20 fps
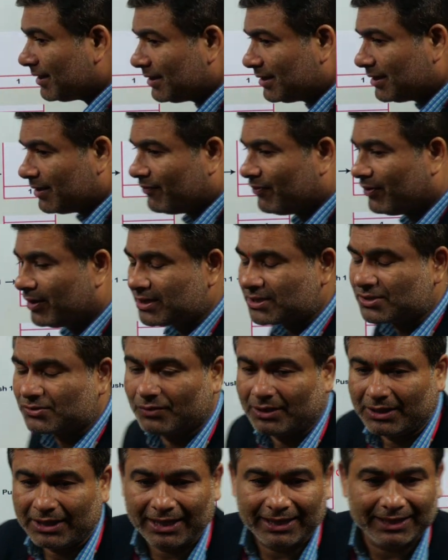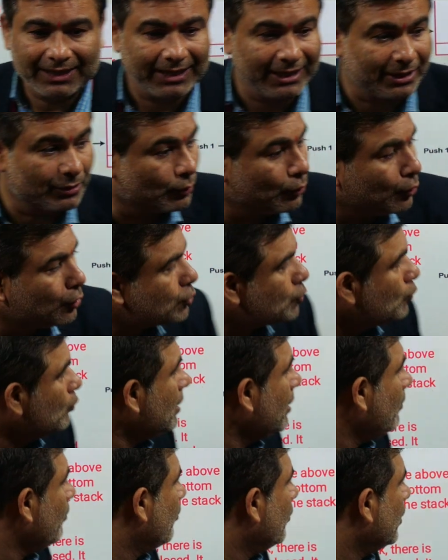in the first one and it goes to
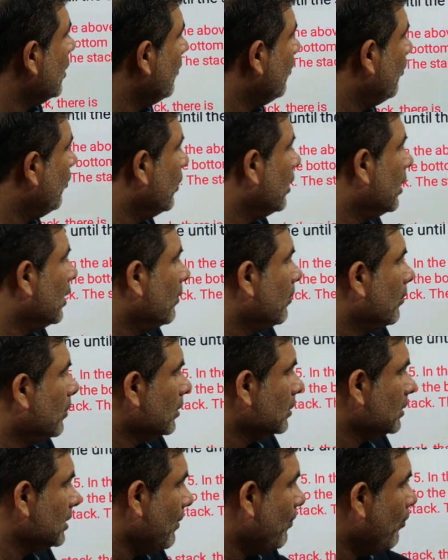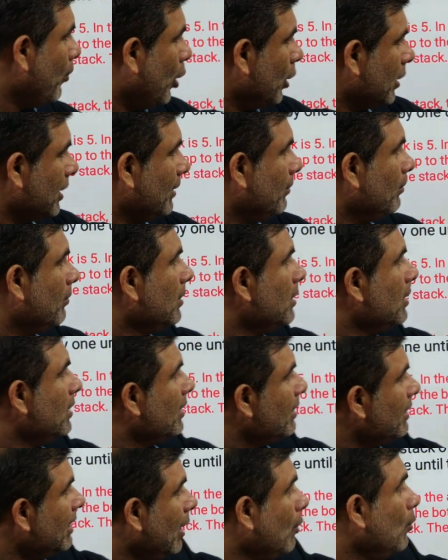the bottom.
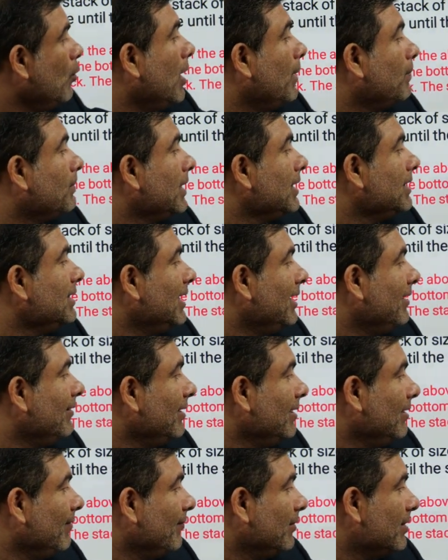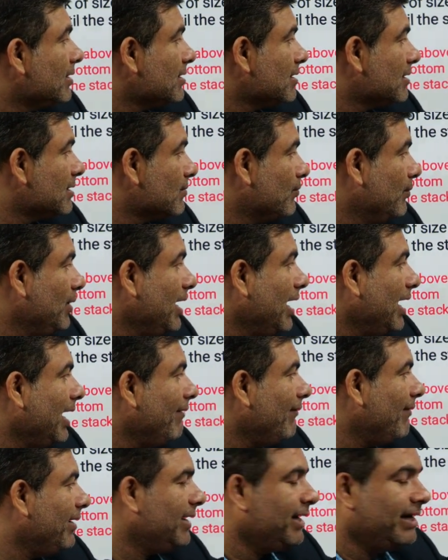Now after that we
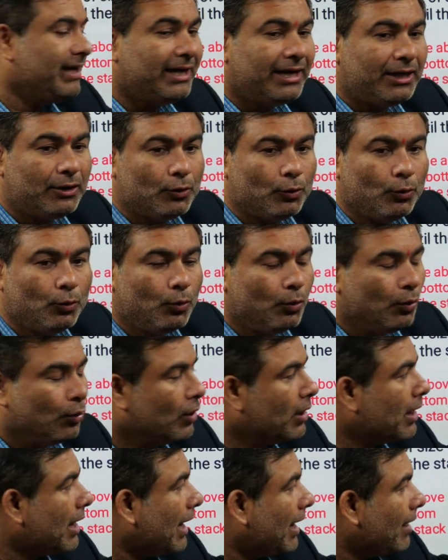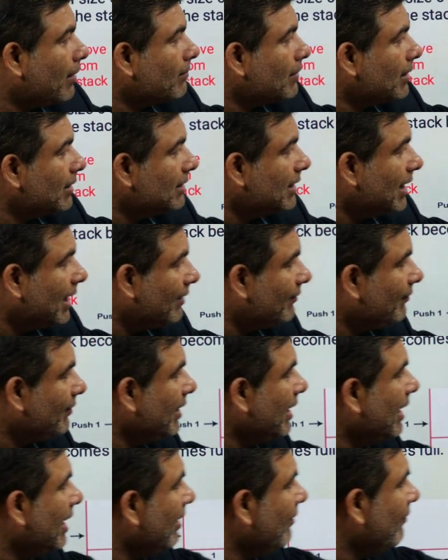have added a 2, after that
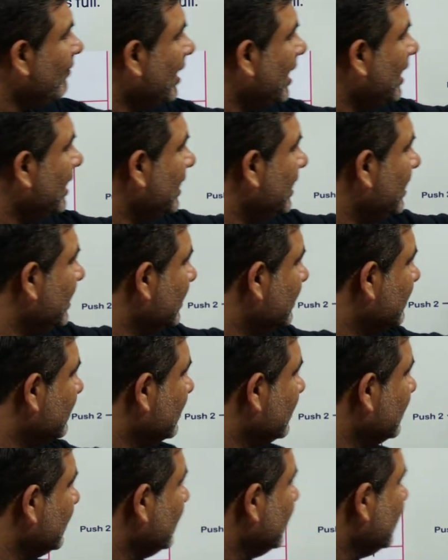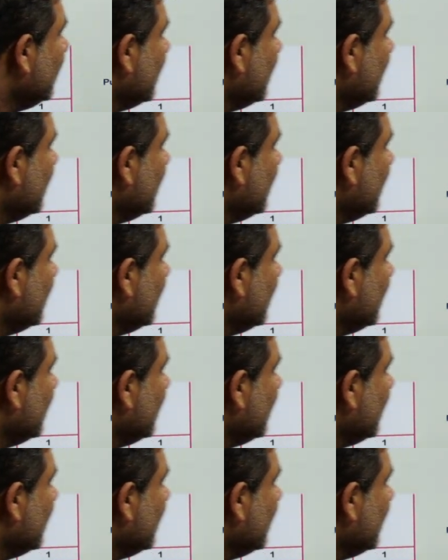we have added a 3,